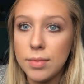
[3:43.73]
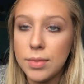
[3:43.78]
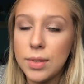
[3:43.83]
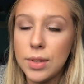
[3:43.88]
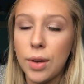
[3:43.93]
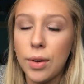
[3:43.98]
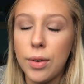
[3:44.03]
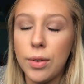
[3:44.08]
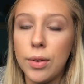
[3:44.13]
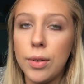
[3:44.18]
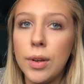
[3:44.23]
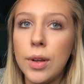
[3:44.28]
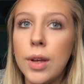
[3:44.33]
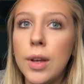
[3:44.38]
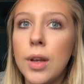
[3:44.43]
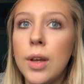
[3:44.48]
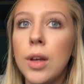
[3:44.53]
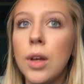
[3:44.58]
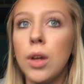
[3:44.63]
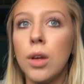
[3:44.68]
So
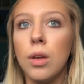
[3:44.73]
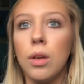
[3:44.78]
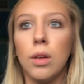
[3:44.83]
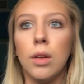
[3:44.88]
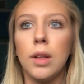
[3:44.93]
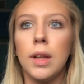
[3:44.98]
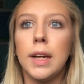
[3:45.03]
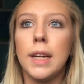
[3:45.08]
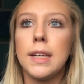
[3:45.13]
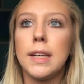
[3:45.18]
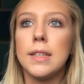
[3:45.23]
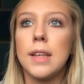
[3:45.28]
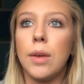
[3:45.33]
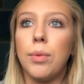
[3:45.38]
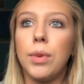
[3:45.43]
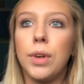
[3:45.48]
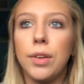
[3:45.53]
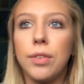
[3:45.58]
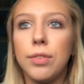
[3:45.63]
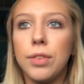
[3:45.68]
like I said,
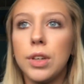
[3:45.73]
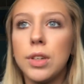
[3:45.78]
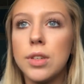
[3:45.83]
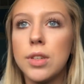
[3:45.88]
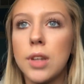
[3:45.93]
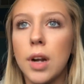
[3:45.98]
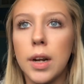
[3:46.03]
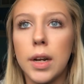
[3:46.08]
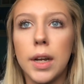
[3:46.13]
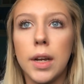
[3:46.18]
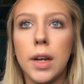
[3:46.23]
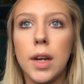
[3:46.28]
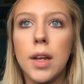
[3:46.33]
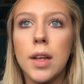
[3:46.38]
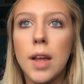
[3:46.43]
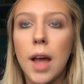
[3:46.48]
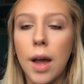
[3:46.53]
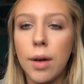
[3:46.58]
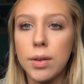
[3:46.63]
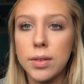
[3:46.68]
when I first started,
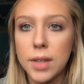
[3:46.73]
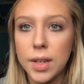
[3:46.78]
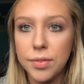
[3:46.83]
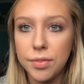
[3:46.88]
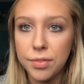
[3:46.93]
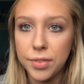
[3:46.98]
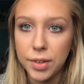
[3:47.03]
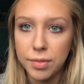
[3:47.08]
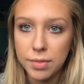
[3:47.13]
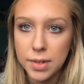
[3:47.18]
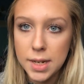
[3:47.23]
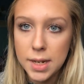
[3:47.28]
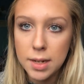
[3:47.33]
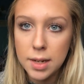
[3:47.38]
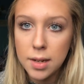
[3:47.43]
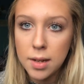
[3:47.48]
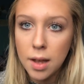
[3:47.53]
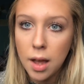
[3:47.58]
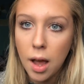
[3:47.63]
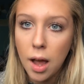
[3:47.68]
I was on 50,
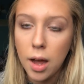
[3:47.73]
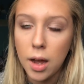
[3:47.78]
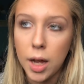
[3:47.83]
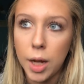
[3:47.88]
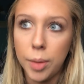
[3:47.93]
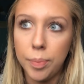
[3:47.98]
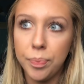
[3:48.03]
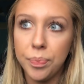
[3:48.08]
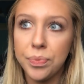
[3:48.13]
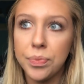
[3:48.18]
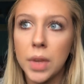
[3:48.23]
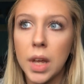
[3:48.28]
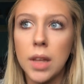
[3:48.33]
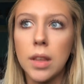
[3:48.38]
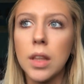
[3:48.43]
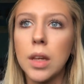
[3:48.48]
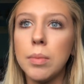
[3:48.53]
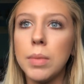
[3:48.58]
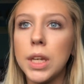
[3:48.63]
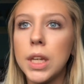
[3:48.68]
and
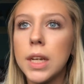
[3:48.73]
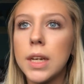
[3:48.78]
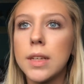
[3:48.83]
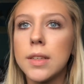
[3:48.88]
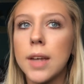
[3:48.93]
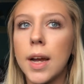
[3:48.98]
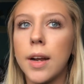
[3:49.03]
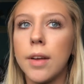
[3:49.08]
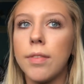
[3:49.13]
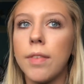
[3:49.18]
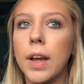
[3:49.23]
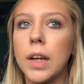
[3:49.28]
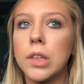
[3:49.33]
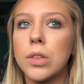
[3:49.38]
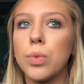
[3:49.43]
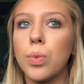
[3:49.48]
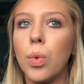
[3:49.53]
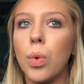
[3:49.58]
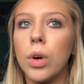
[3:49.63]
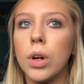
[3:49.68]
the immediate side
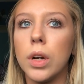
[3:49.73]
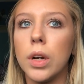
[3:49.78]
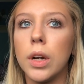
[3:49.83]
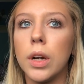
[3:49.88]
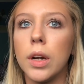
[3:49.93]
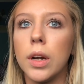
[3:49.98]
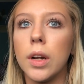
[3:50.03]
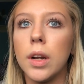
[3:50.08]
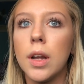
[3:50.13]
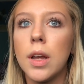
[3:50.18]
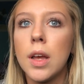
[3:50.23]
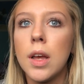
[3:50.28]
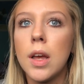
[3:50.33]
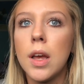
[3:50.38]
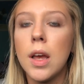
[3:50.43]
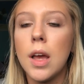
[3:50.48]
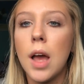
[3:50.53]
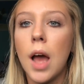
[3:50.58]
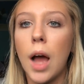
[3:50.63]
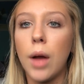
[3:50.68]
effects were
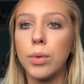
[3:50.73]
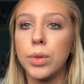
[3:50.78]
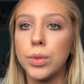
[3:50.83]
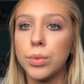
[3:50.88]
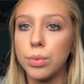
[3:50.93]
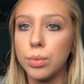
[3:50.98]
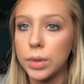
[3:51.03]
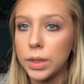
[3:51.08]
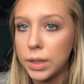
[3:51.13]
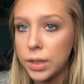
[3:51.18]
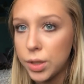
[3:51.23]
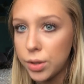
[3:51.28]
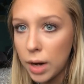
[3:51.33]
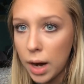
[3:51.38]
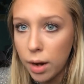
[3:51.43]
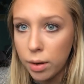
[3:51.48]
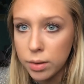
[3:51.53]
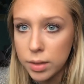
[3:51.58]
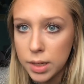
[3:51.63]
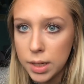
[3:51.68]
I was really
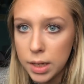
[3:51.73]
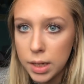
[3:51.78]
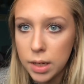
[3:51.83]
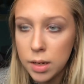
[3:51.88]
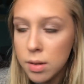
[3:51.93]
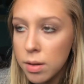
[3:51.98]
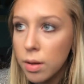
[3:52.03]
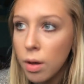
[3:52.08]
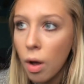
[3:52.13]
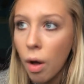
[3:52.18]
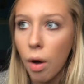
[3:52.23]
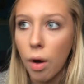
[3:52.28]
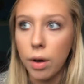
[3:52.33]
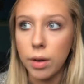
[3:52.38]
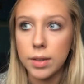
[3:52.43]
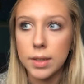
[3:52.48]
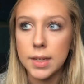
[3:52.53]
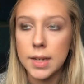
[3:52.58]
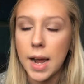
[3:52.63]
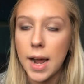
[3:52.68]
drowsy all
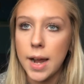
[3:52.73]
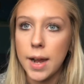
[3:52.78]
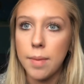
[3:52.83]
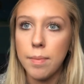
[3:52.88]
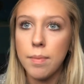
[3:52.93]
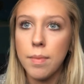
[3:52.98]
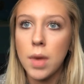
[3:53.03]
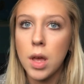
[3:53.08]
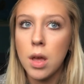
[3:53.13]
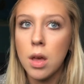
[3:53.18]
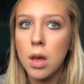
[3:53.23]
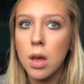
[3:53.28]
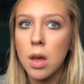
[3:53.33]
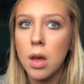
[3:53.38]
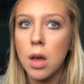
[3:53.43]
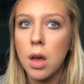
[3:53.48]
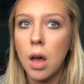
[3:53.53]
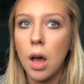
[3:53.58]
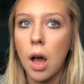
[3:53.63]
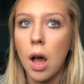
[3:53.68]
the time.
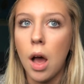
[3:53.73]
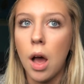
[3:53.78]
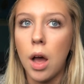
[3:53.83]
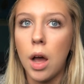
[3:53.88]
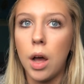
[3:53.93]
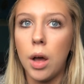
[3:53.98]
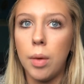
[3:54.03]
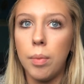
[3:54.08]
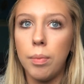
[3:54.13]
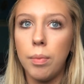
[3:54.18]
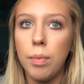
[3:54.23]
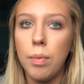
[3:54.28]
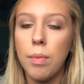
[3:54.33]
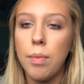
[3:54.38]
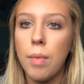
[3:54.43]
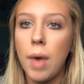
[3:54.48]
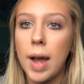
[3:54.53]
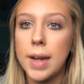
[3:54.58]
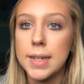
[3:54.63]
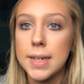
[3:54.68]

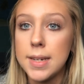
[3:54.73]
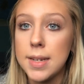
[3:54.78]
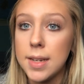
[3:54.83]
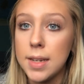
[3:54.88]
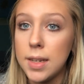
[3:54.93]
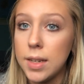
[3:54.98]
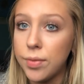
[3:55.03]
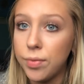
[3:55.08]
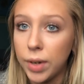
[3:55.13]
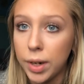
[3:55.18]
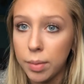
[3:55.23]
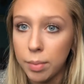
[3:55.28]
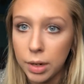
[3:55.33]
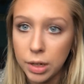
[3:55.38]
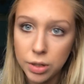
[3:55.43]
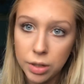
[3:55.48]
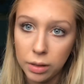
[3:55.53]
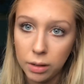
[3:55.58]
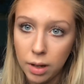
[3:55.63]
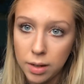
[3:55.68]
I didn't eat very
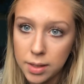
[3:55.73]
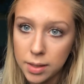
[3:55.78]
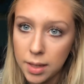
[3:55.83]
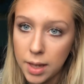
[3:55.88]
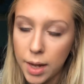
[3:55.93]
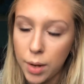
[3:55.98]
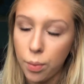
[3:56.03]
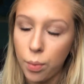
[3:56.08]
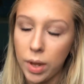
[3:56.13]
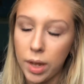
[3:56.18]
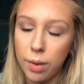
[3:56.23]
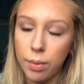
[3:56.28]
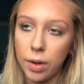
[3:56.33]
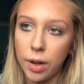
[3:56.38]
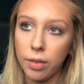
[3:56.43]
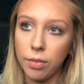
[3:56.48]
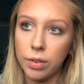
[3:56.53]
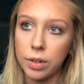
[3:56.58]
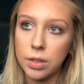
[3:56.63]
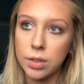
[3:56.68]
much. I lost a lot of weight when
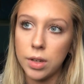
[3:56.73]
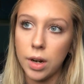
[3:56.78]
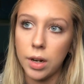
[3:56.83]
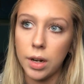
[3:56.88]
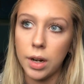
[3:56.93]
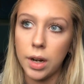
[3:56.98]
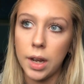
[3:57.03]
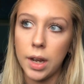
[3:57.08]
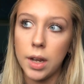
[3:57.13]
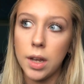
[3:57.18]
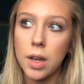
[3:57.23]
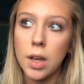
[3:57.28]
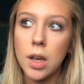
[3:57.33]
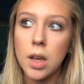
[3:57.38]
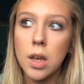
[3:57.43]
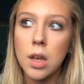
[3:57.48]
I first started it.